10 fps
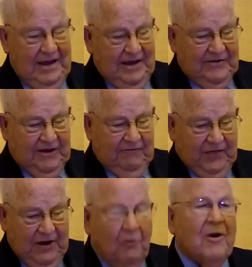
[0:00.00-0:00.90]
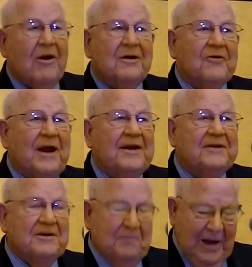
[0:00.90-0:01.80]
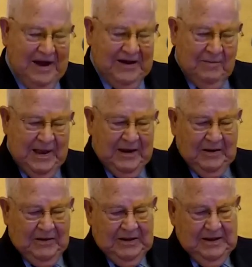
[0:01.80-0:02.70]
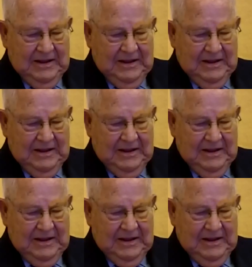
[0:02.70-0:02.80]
as if they were great and monumental.